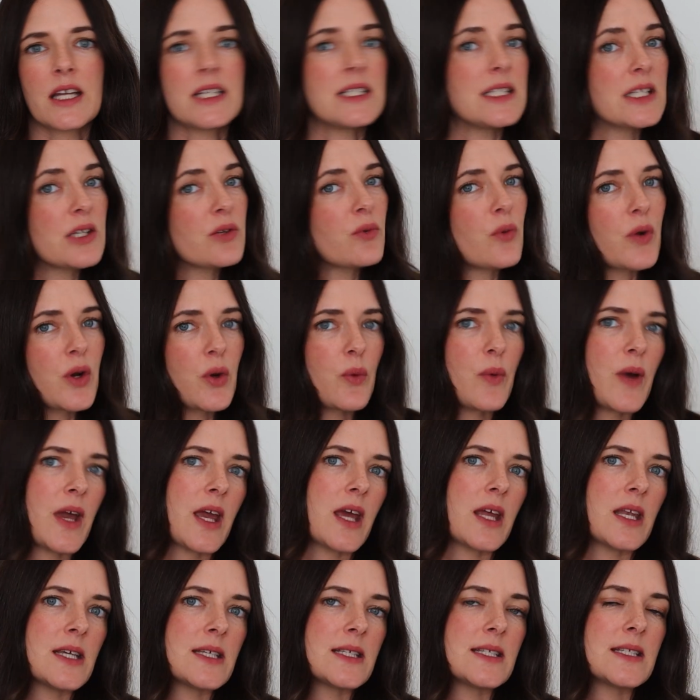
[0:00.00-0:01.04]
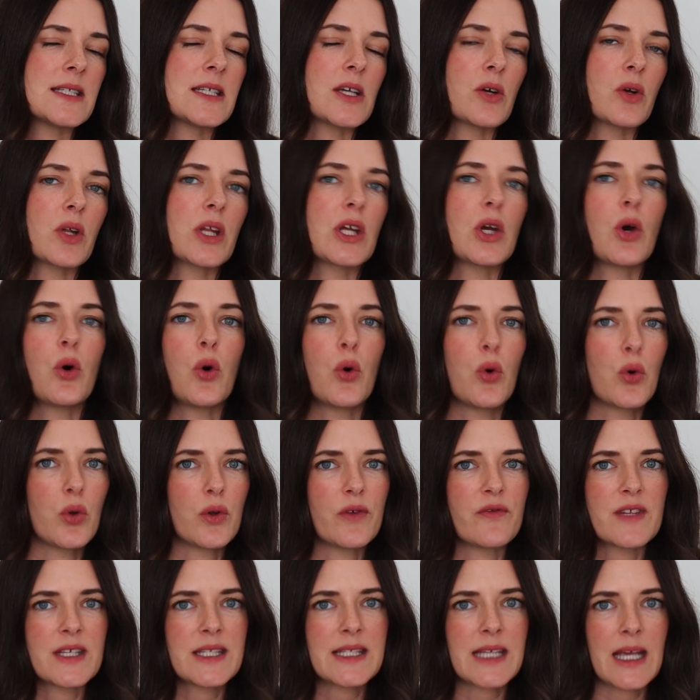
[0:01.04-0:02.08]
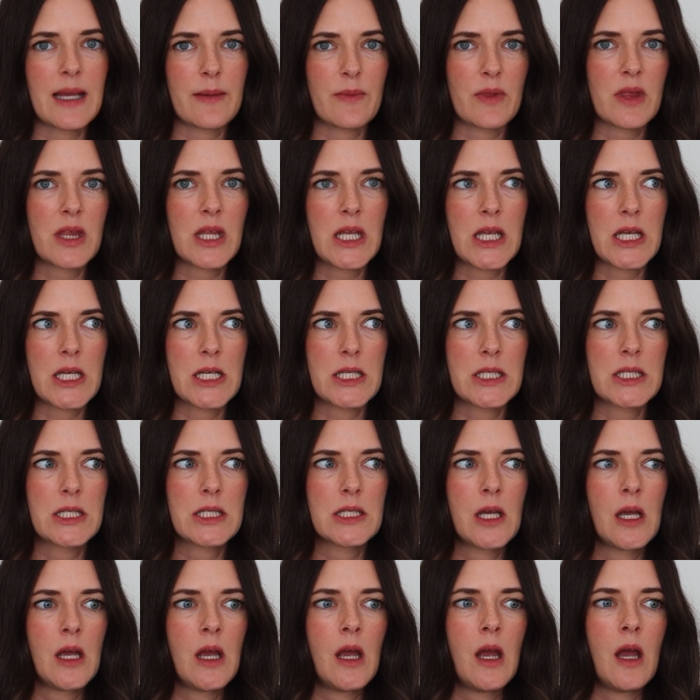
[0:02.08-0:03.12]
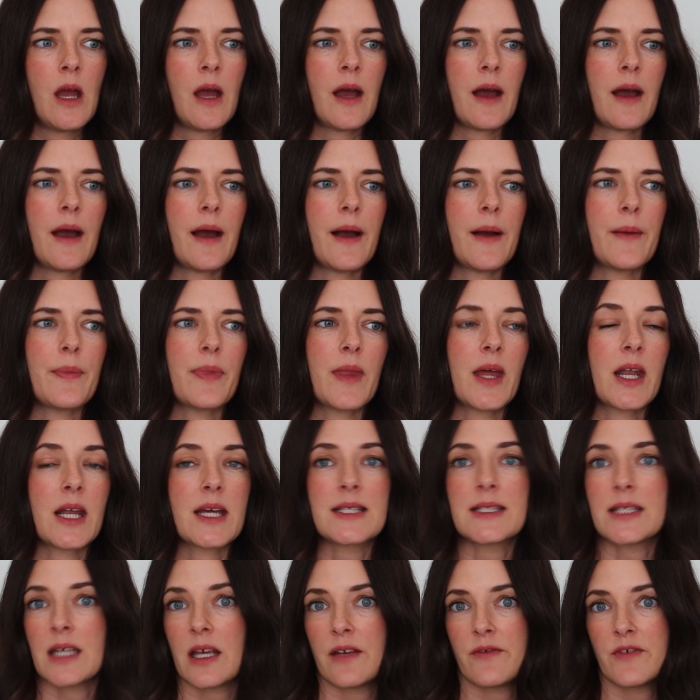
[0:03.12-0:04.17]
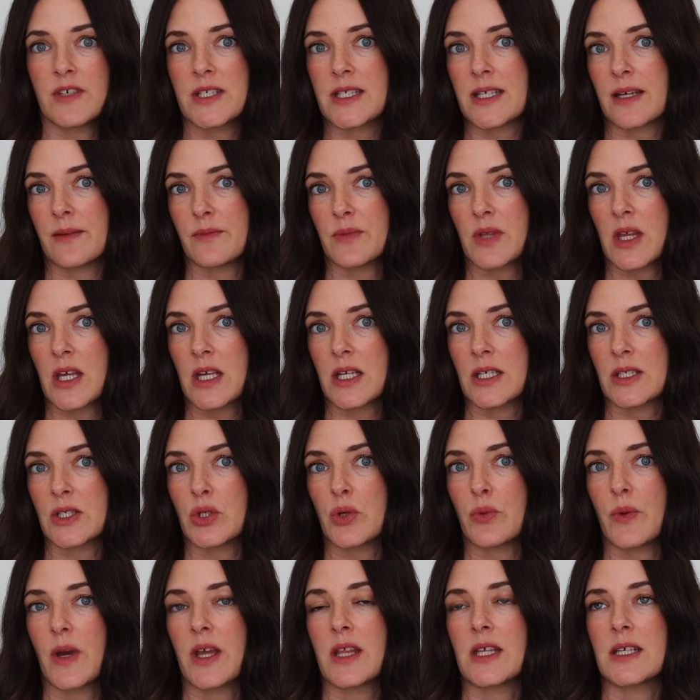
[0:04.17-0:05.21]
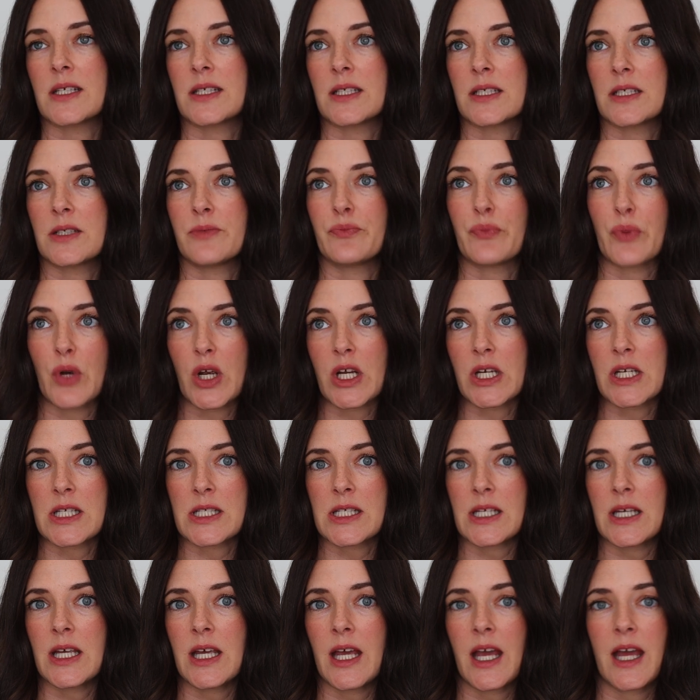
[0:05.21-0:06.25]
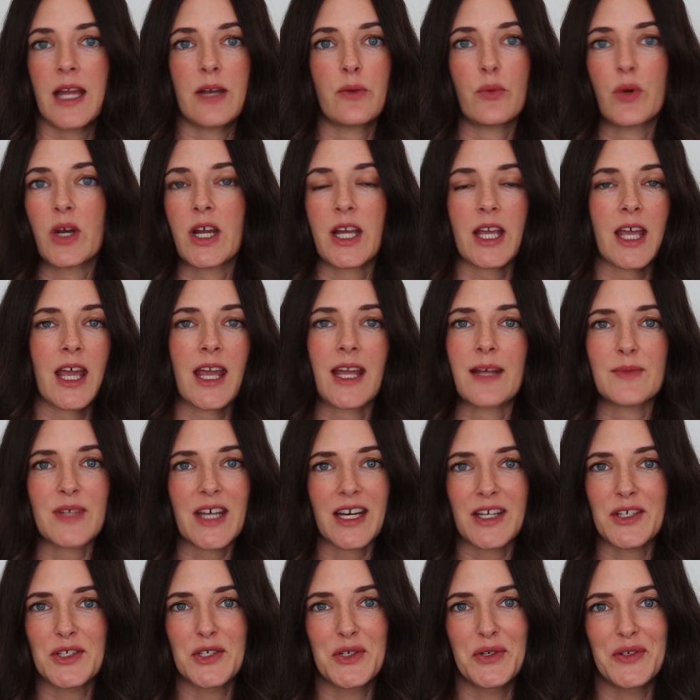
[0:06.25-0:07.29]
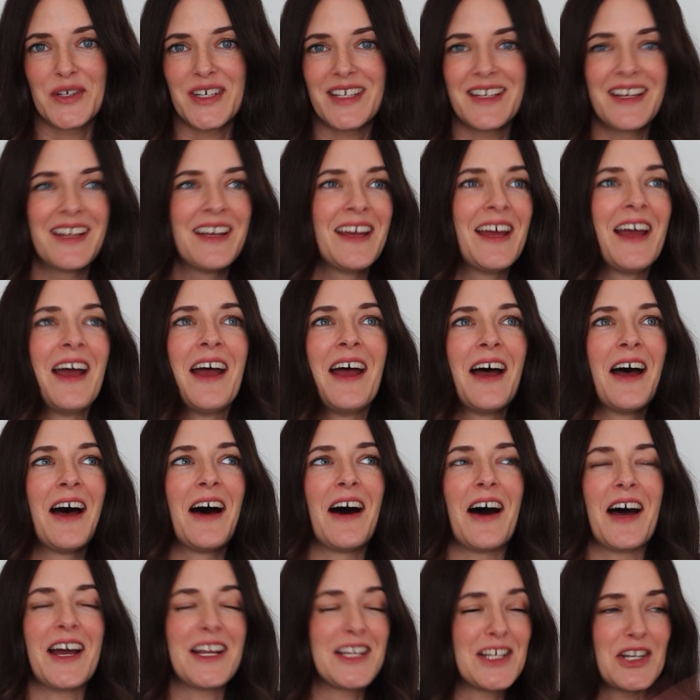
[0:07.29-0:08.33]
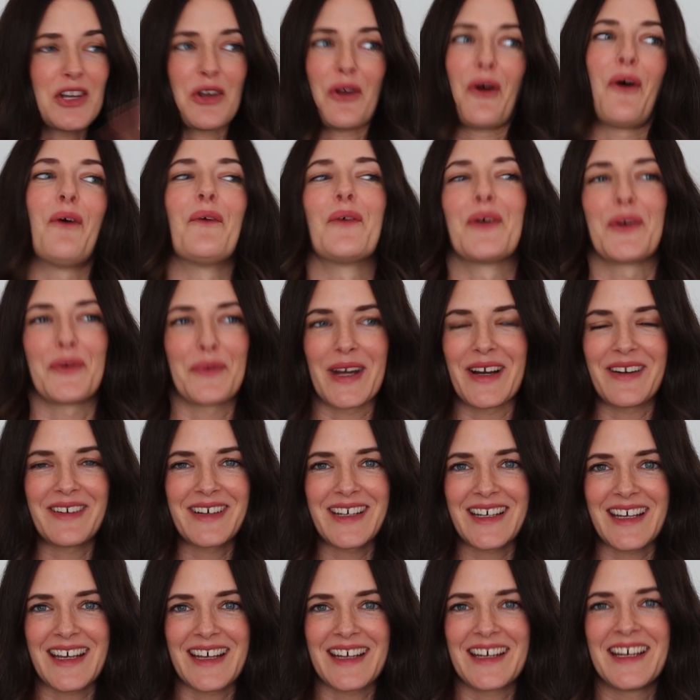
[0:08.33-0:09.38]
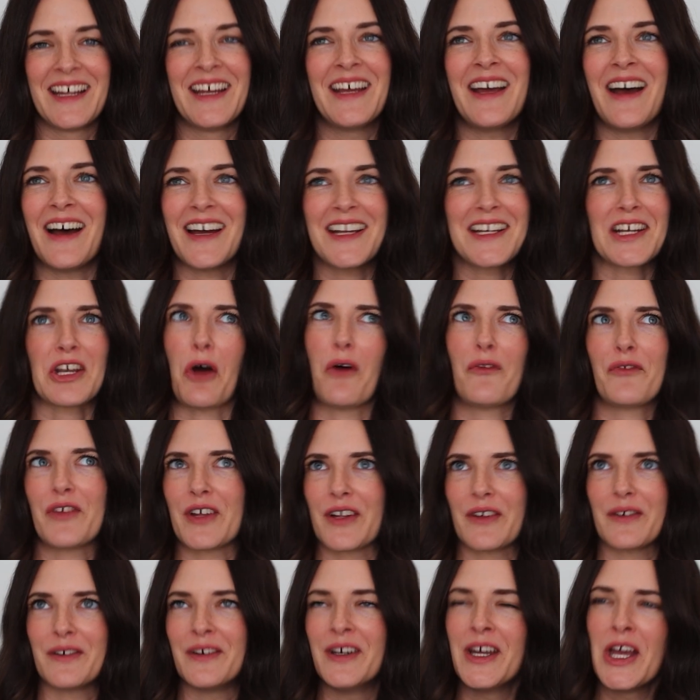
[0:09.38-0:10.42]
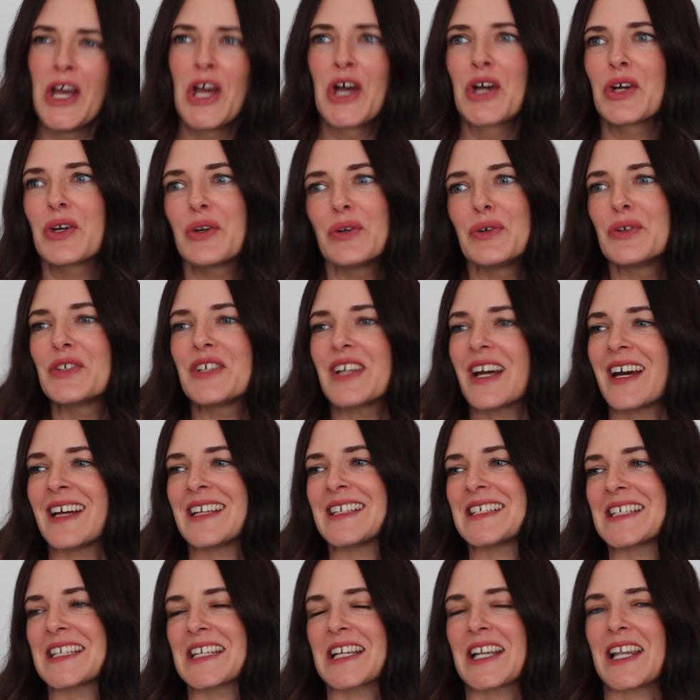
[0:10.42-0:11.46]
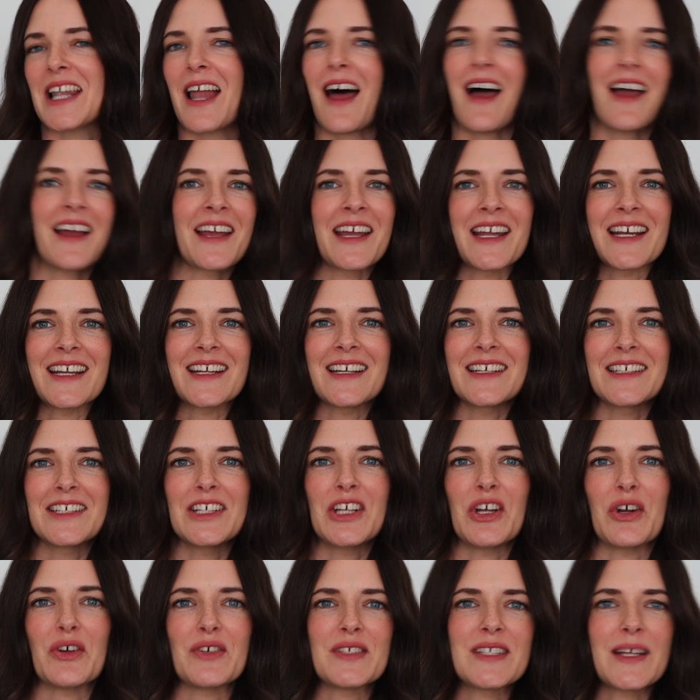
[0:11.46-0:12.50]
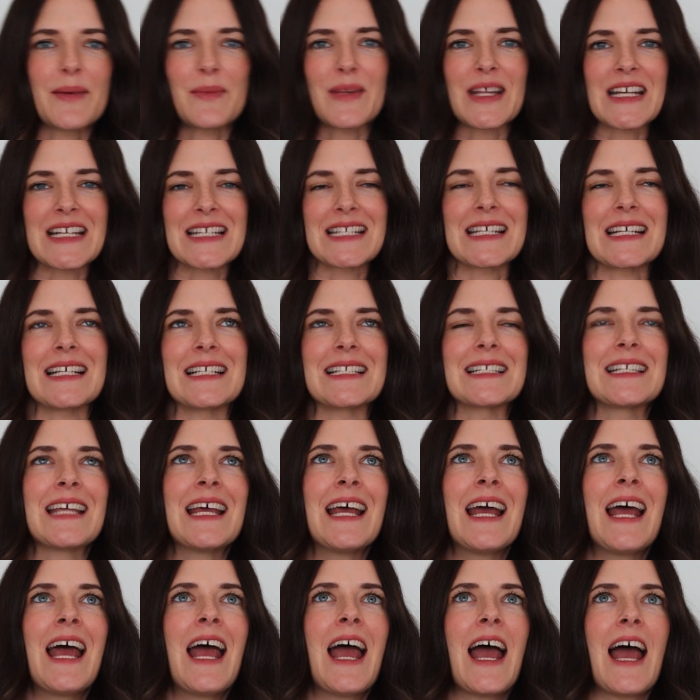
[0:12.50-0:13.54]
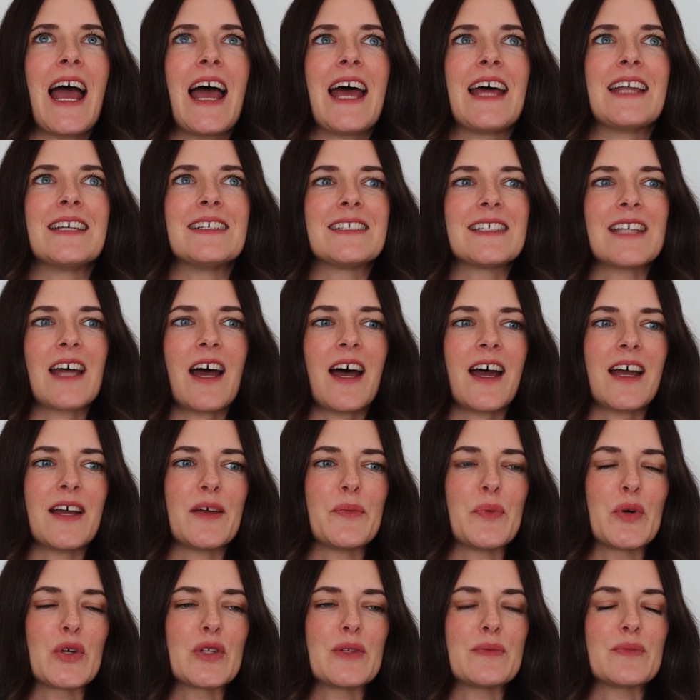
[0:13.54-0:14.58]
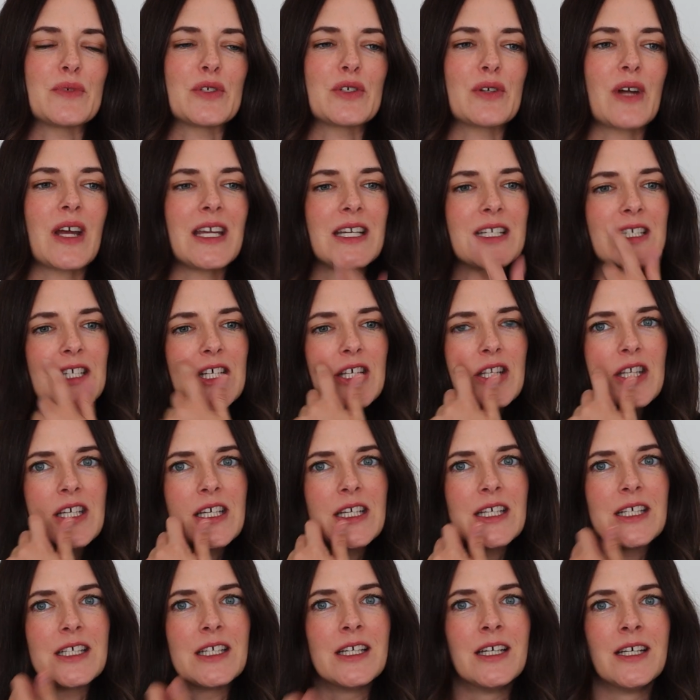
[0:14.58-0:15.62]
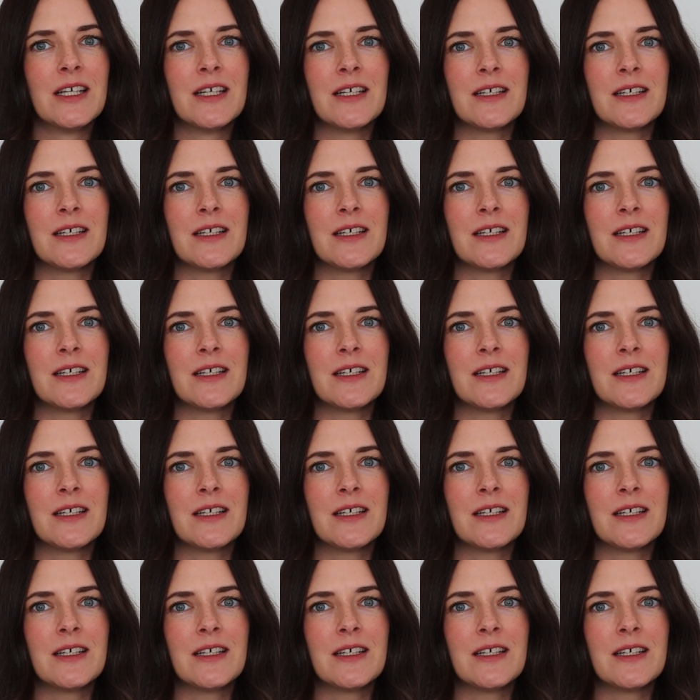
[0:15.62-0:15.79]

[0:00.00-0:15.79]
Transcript: I didn't want to wear necessarily all of the same things, and I saved some things to wear this pregnancy, and when it came down to it, I did not want to wear it again. I did not feel good. I didn't like, some of these things, and I put them straight into the